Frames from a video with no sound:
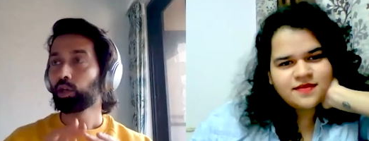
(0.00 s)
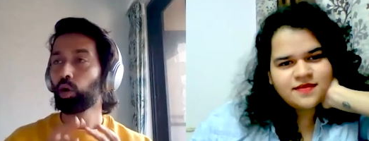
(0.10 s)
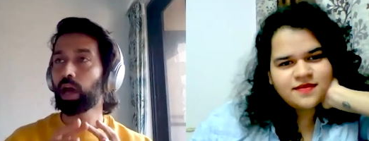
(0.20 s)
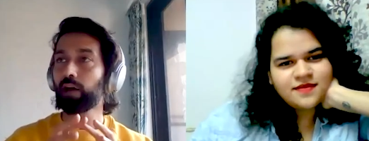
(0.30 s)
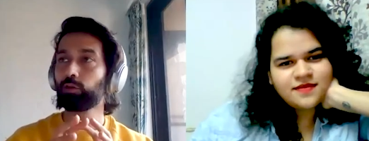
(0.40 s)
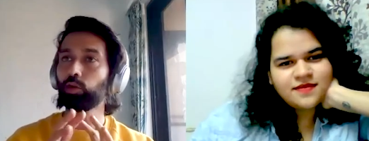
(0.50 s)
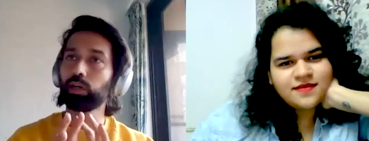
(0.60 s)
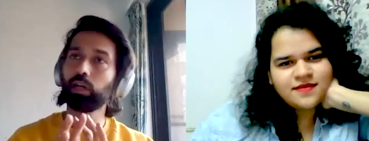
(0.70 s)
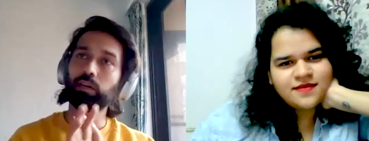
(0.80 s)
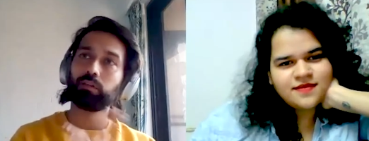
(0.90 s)
Speaker 1: You don't have to
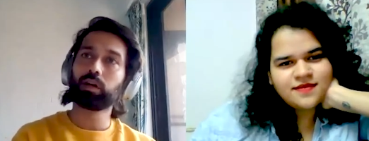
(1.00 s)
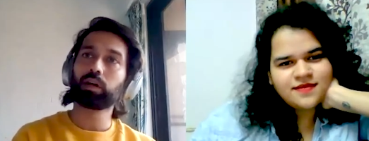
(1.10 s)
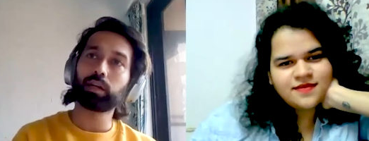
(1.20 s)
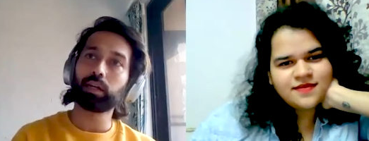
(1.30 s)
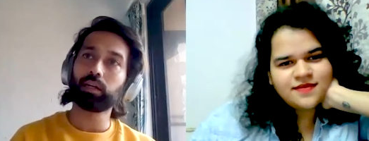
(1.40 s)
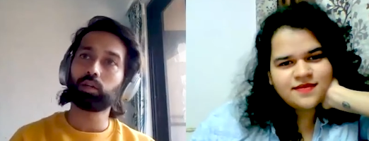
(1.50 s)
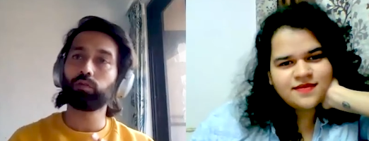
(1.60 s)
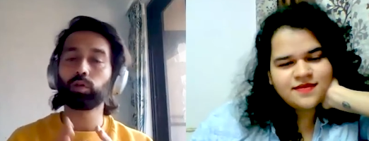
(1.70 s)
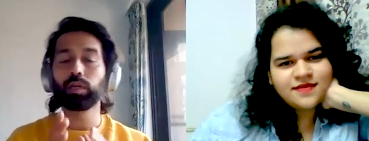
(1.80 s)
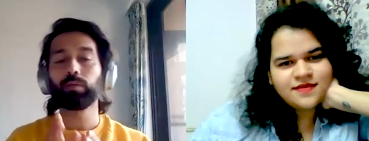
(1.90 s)
really work at it.
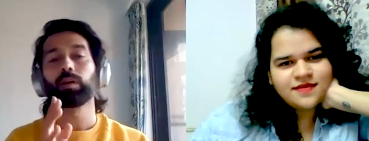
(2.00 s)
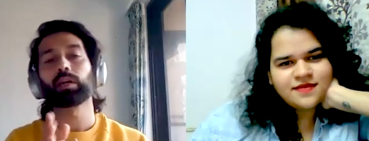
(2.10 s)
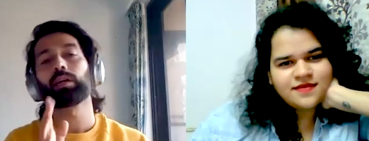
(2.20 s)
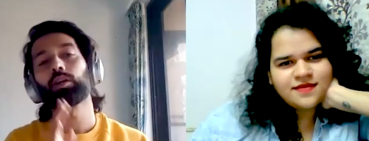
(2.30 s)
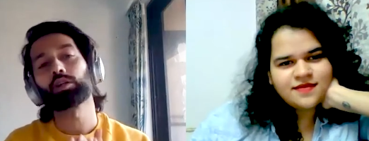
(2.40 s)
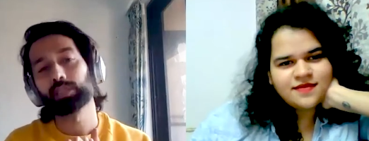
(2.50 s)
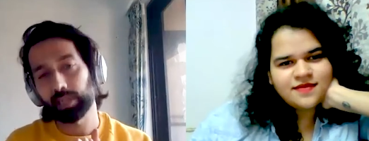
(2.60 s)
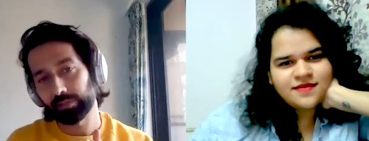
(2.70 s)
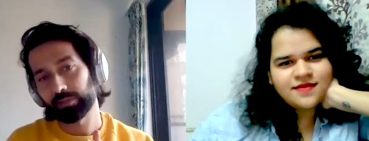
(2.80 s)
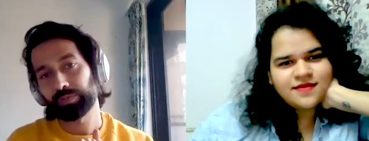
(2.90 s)
You have to keep working at
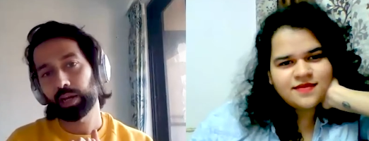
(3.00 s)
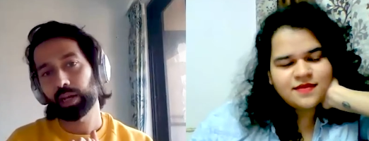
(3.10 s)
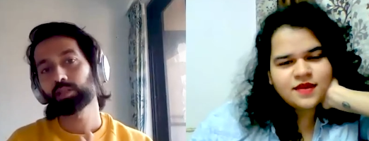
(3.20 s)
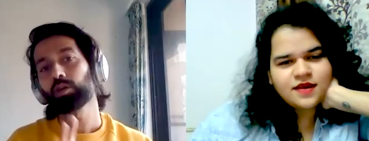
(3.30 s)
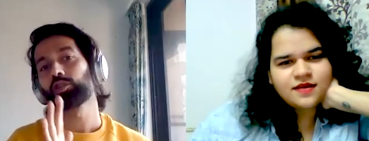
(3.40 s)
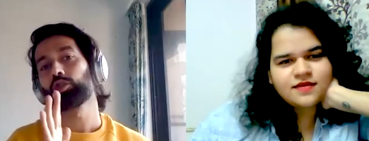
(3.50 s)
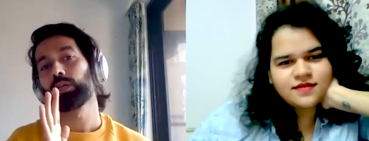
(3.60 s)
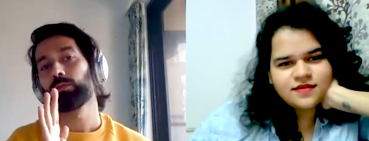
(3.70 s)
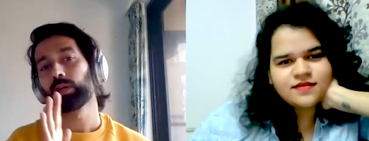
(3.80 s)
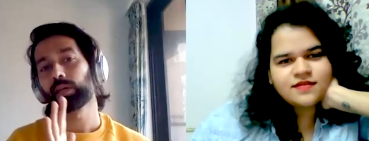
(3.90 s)
yourself. And as long as you
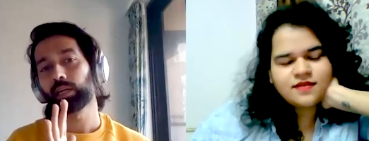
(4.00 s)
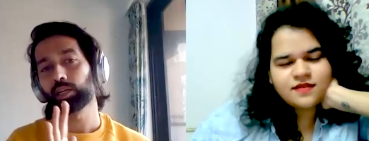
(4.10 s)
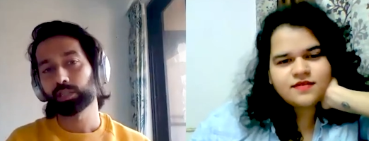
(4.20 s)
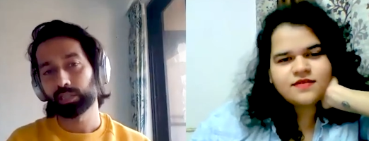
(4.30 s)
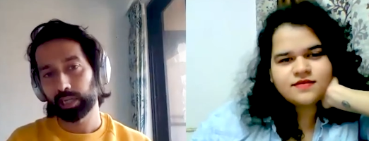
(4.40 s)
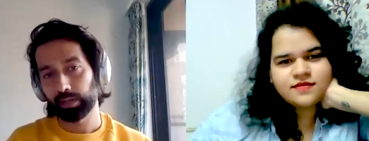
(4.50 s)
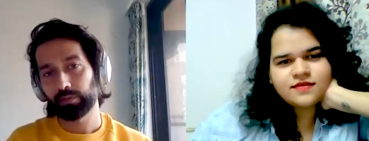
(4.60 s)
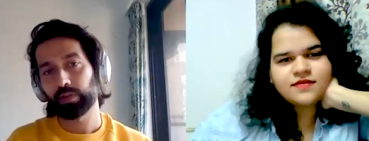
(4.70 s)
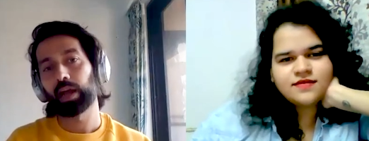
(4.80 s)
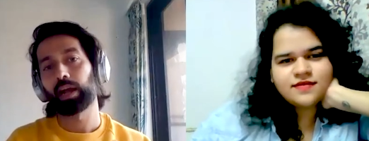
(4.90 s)
keep working at
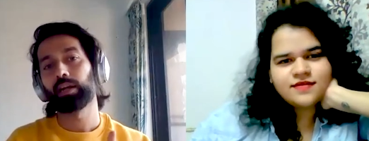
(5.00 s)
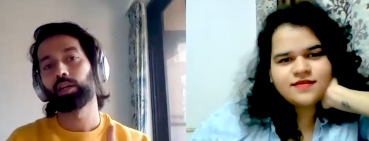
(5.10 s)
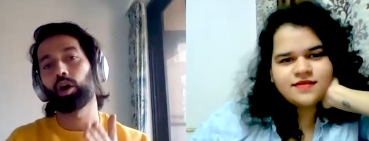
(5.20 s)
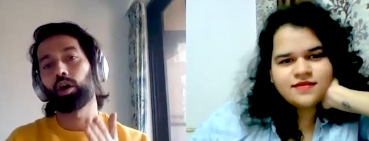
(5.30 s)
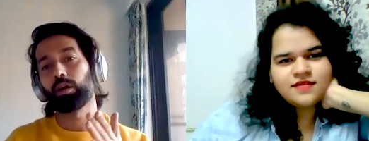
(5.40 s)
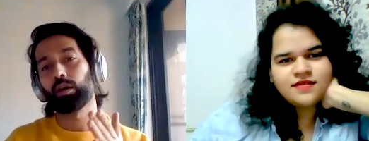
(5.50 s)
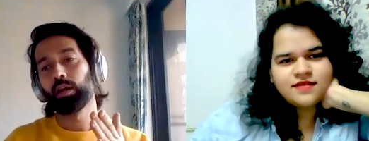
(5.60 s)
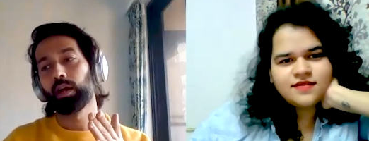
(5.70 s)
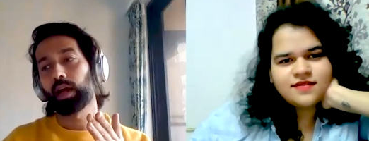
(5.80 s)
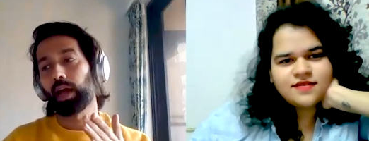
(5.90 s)
yourself and you're
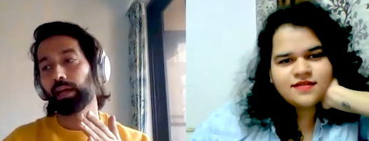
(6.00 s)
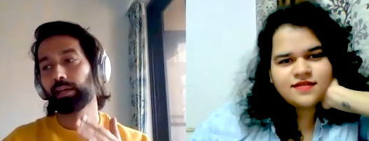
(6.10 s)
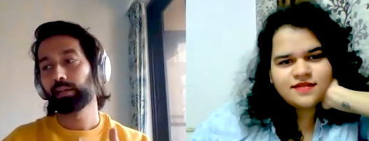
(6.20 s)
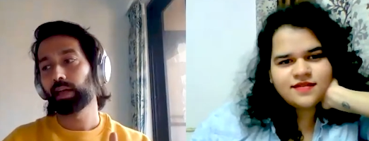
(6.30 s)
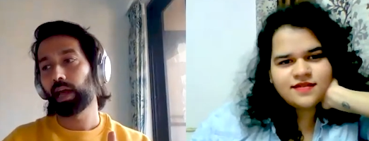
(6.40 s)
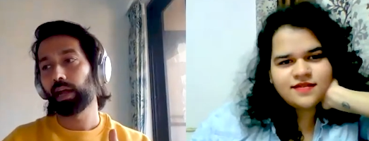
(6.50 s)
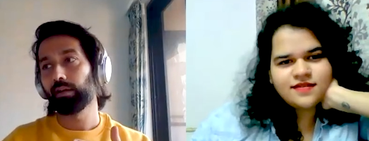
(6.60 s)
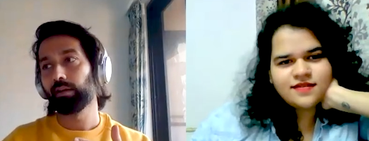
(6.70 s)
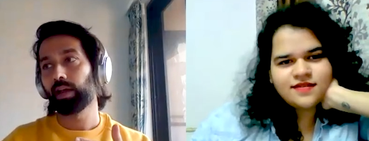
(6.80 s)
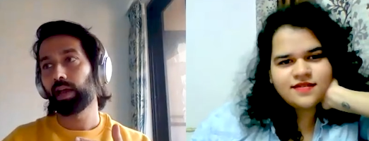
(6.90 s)
and
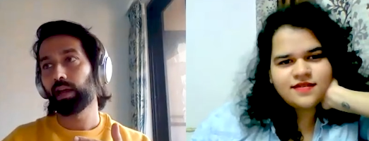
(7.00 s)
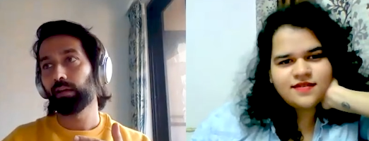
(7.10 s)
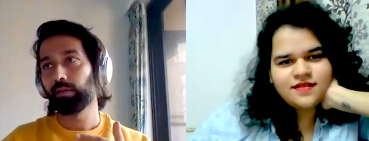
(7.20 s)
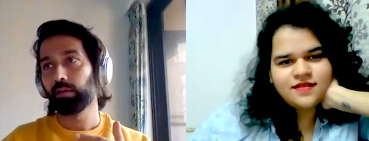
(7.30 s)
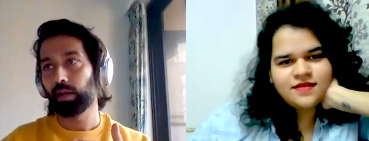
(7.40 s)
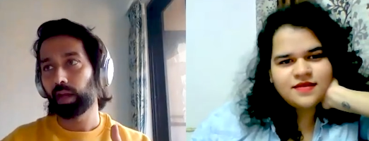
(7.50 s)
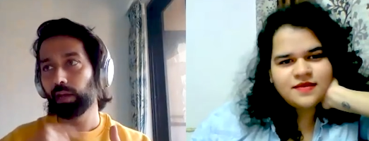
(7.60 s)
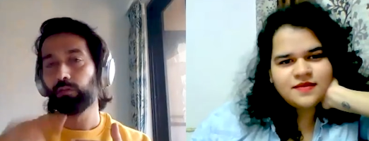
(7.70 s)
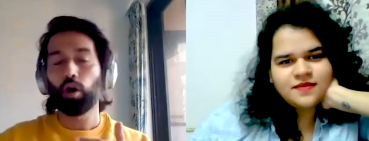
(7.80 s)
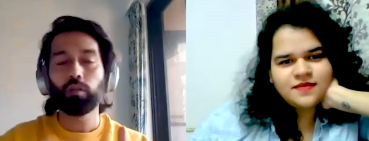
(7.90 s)
and and
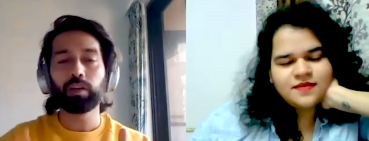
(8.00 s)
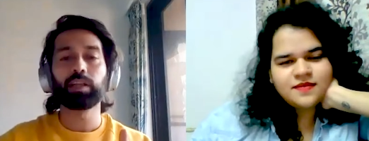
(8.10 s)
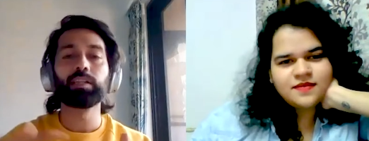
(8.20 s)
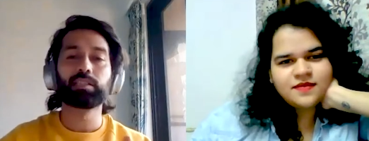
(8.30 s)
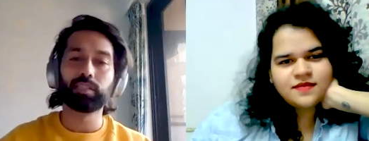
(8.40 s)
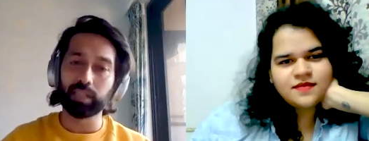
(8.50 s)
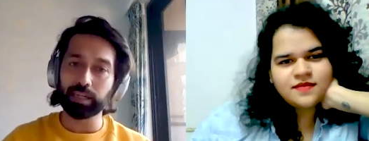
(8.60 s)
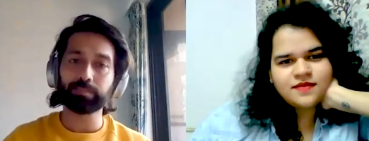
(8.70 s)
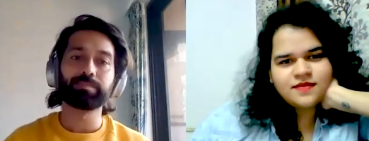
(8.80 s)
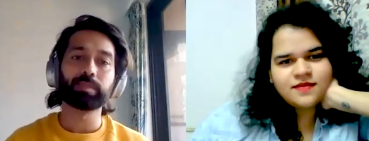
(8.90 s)
evolving each
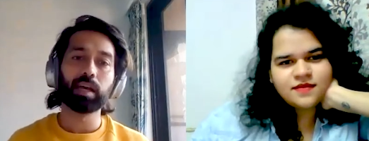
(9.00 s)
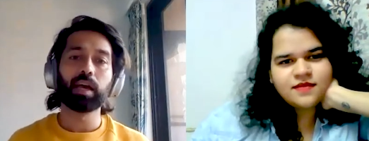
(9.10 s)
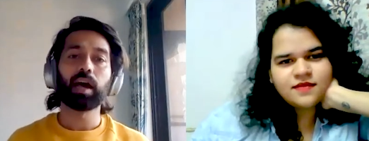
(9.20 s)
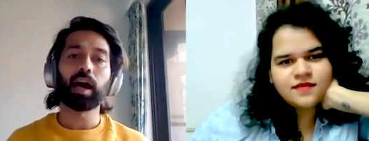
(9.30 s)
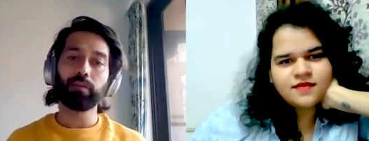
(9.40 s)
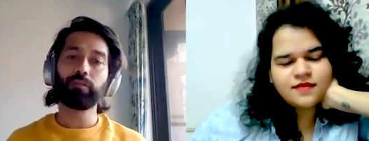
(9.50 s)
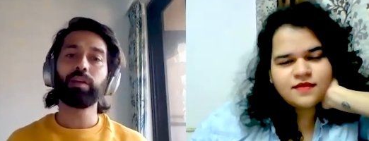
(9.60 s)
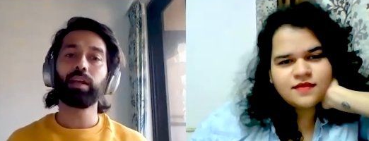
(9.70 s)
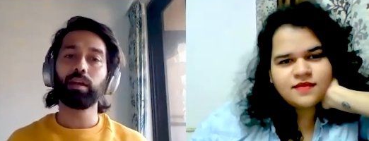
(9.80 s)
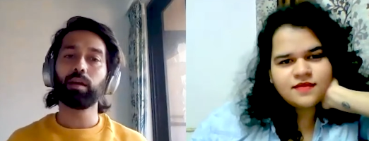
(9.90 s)
day, I
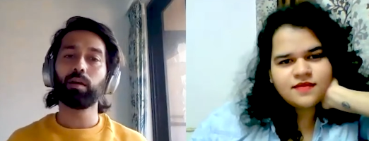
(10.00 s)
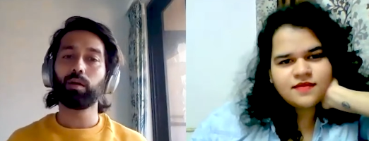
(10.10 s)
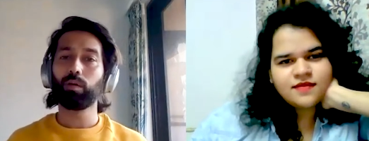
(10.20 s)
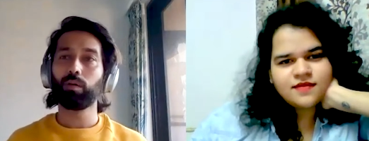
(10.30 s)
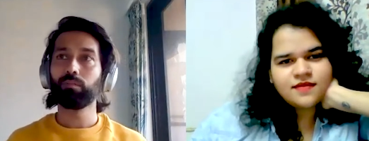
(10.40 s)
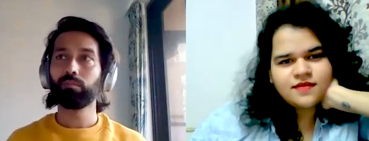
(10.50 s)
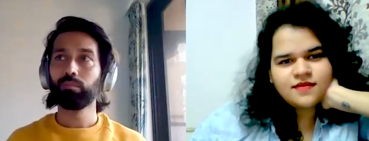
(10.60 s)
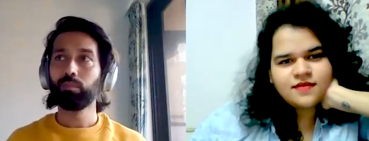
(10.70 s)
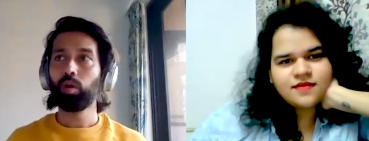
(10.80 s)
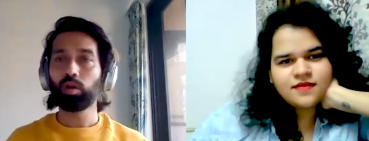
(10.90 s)
feel
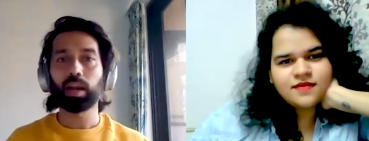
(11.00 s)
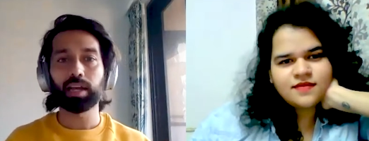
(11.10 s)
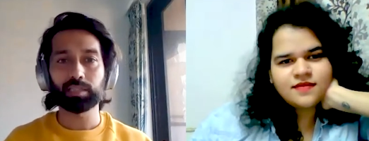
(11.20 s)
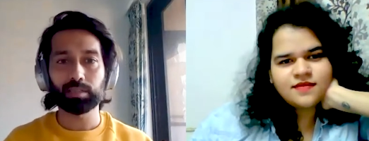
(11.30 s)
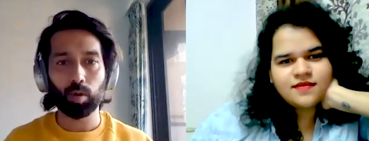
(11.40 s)
more or less,